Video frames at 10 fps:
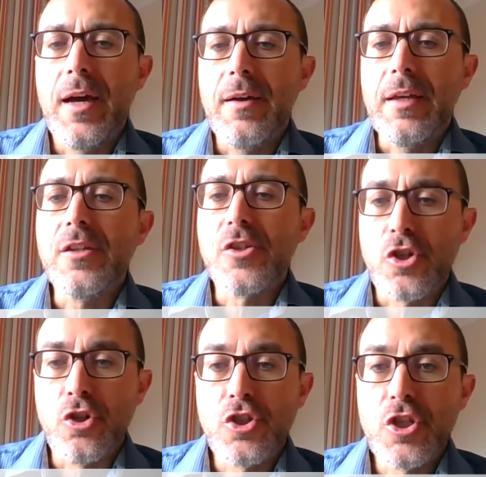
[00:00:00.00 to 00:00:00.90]
in
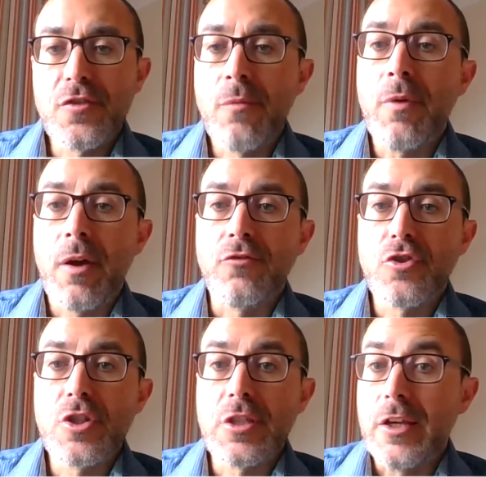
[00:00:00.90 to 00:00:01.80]
searches from
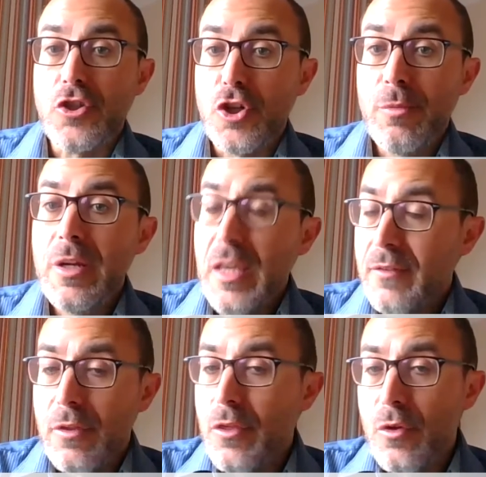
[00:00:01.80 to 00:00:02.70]
countries like Germany,
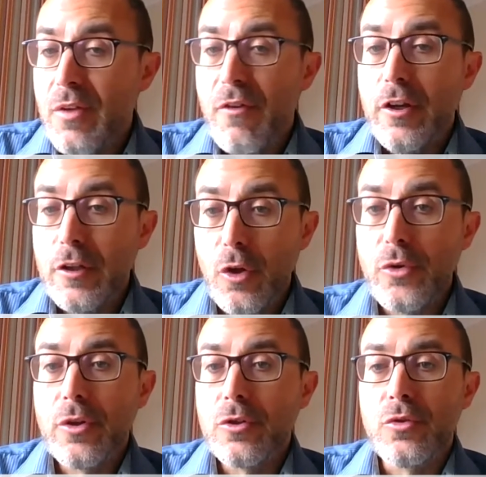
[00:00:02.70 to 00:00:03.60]
even though they're very
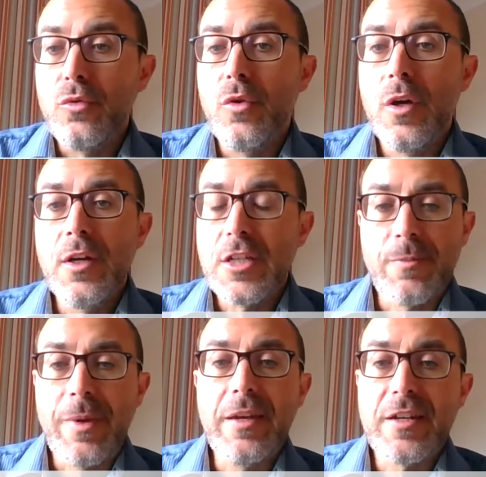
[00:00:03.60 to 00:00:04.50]
loyal to
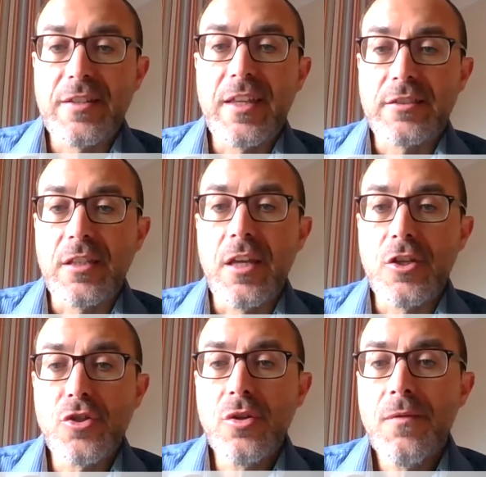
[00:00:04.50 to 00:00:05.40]
Spain as a
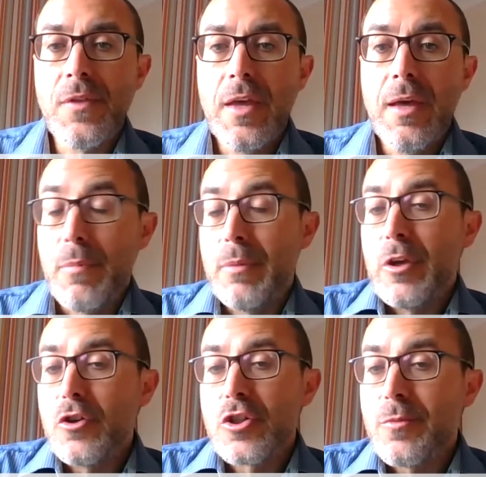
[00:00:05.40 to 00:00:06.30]
destination, but
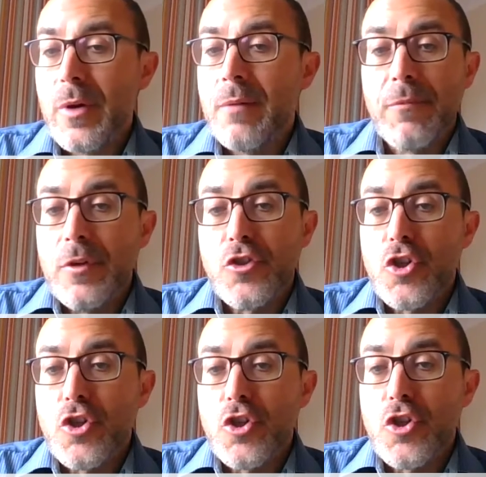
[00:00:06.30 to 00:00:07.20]
because
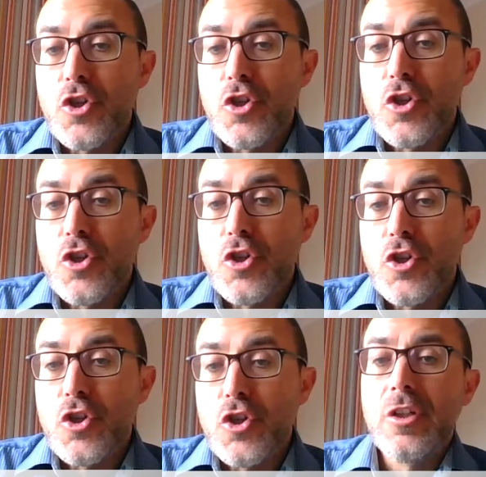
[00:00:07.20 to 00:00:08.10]
Germany has an
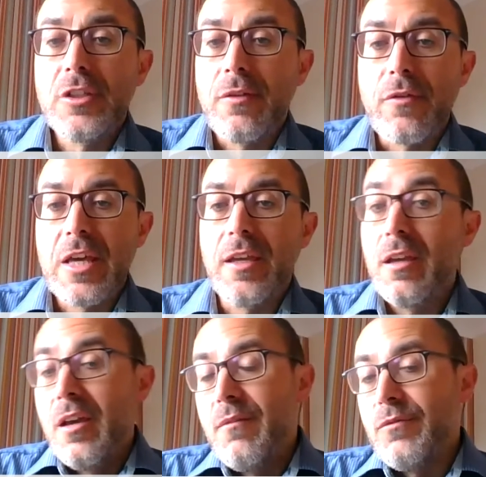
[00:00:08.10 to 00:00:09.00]
alternative of
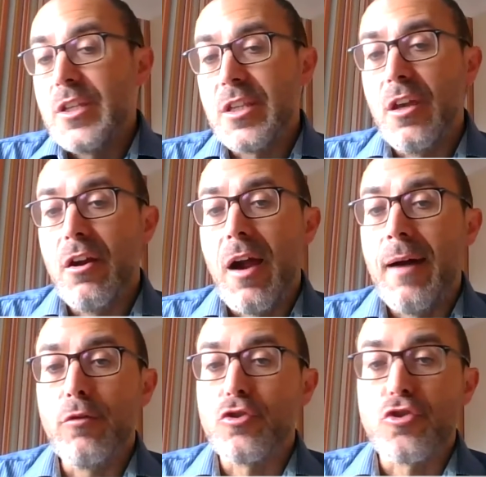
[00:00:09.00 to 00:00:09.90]
saying this year I will
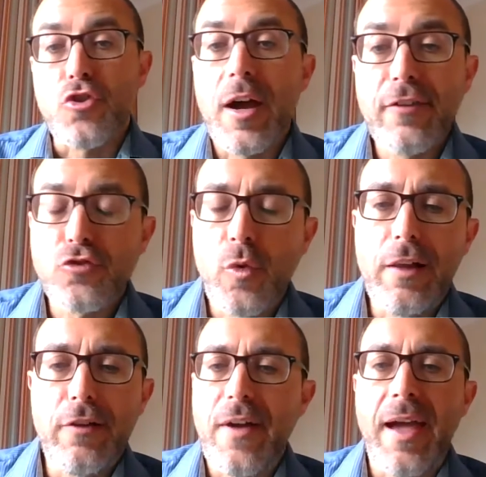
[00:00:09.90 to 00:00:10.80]
drive 12
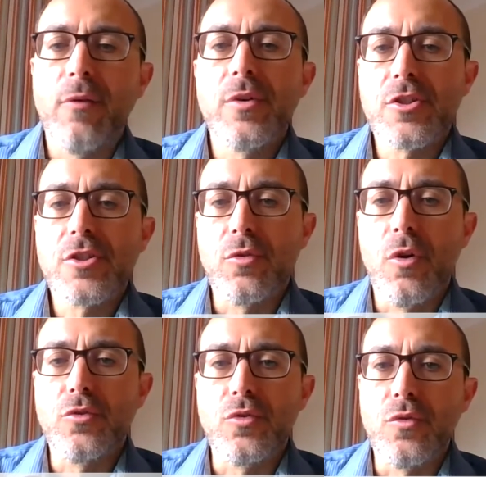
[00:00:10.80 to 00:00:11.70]
hours to go
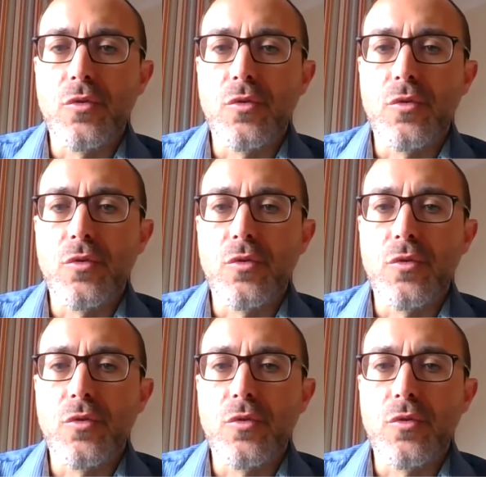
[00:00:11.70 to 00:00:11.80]
to